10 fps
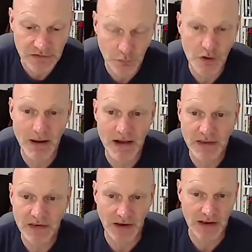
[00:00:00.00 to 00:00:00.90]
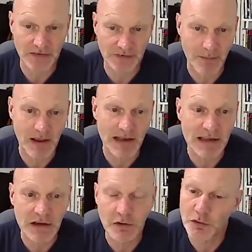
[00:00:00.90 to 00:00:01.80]
talk about this as
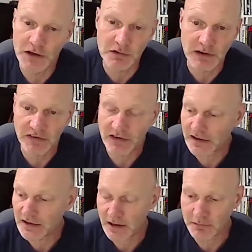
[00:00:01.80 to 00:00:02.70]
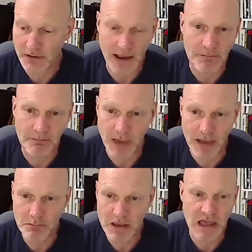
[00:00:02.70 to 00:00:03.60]
MLE or increasingly,
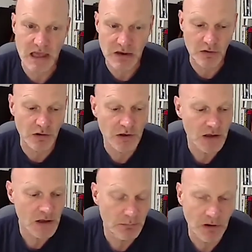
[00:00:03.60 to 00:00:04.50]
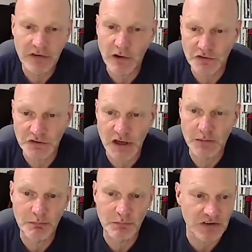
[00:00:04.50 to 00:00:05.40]
MBE or multicultural
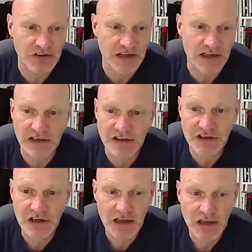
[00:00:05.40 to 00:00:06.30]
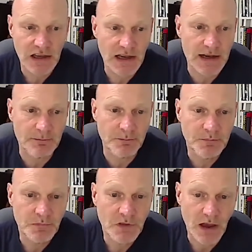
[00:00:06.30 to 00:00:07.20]
urban British English. And
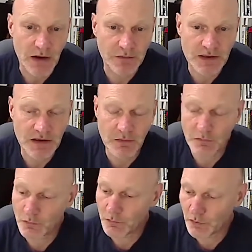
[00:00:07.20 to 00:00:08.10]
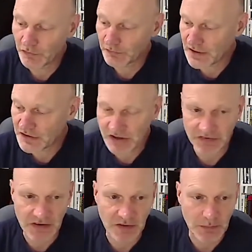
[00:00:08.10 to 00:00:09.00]
I think what's really
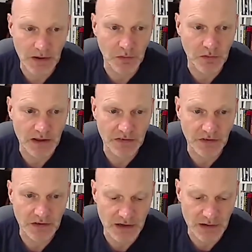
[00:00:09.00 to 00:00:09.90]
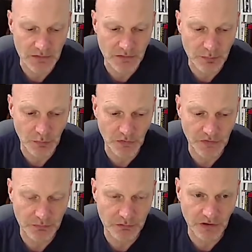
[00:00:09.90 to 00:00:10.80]
interesting as well is that,
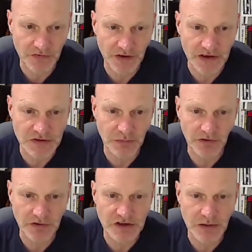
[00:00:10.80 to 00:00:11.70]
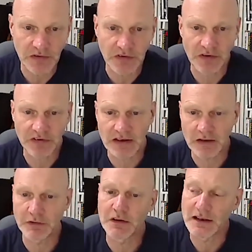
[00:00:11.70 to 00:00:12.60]
Paul's presentation also shows us a
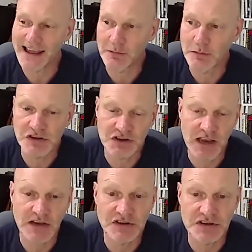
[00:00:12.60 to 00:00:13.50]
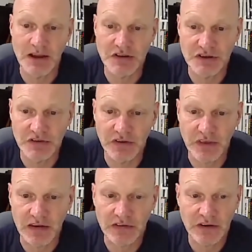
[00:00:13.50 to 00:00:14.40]
significant language change dimension to
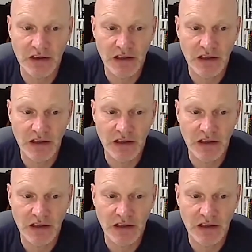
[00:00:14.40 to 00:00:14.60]
this.